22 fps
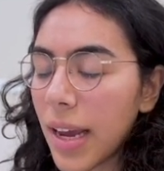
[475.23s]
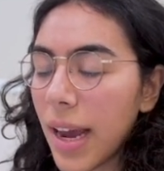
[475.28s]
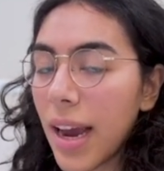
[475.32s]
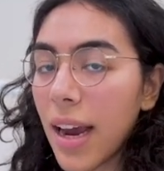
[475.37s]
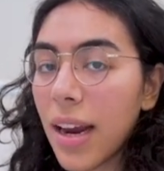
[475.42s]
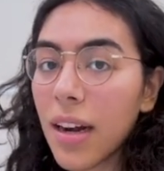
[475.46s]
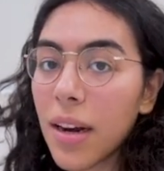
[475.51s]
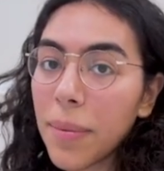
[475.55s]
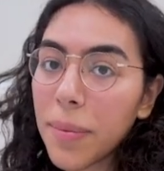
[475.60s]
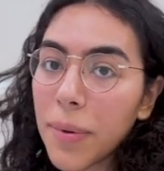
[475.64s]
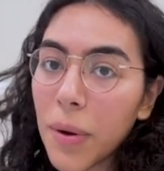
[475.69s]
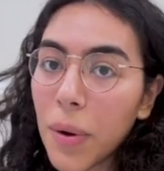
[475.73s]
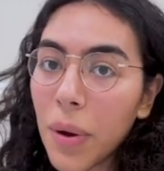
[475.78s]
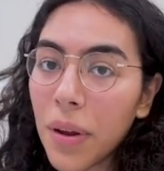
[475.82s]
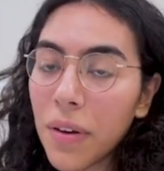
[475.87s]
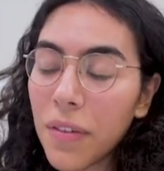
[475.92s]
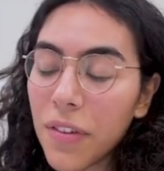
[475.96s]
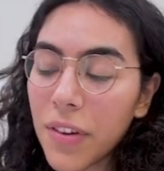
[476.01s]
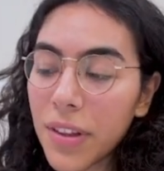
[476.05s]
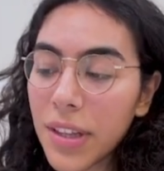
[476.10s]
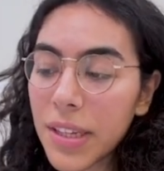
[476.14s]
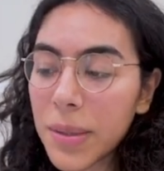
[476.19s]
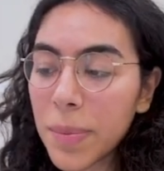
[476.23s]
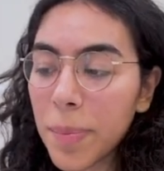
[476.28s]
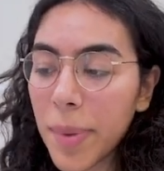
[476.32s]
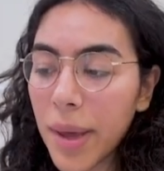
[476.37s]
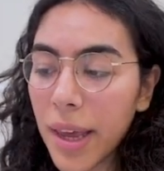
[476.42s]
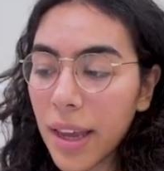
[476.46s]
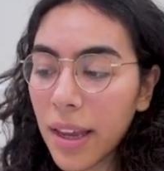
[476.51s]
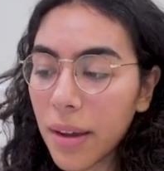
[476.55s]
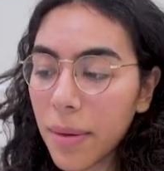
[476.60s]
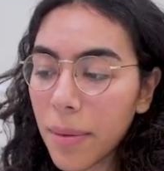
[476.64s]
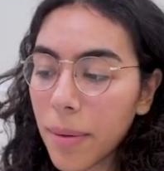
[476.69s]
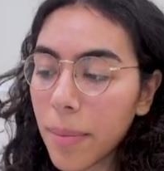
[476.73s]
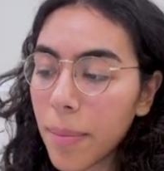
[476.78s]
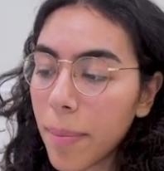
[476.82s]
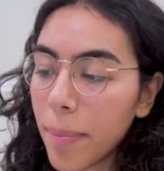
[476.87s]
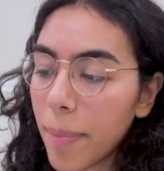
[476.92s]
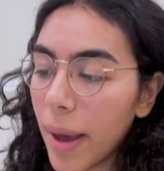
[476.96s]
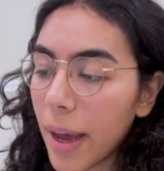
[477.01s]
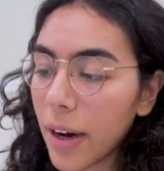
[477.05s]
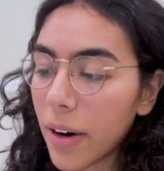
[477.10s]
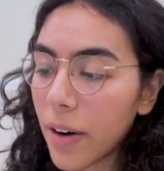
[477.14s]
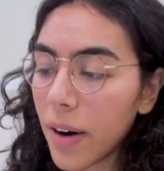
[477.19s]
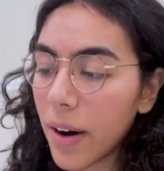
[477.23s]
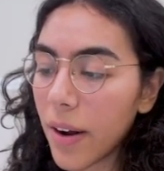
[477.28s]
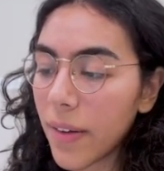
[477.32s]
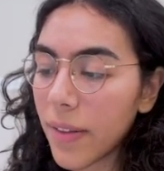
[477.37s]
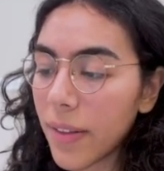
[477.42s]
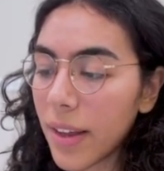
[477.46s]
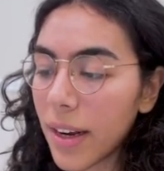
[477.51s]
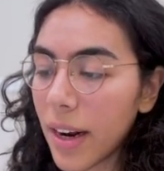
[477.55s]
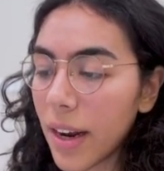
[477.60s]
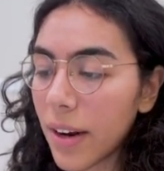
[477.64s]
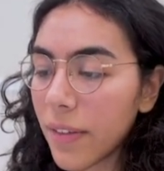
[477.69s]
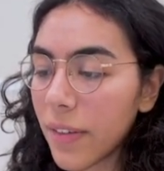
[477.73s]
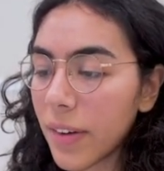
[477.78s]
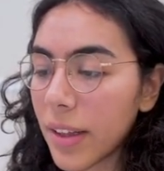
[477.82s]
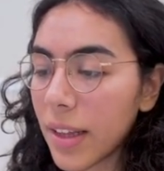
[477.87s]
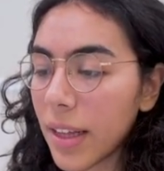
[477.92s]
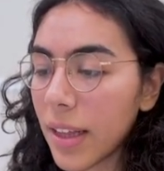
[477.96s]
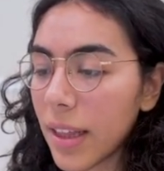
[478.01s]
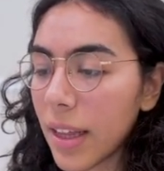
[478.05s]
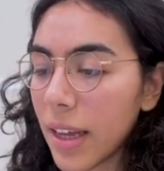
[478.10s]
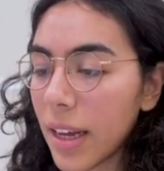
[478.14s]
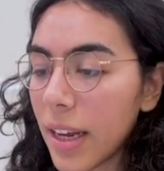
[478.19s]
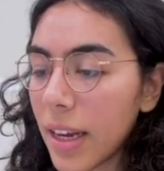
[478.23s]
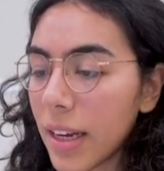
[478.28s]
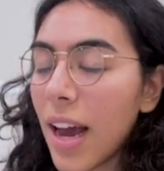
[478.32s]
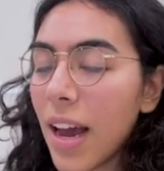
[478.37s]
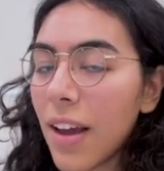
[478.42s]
I end up going for this pink background that I really like.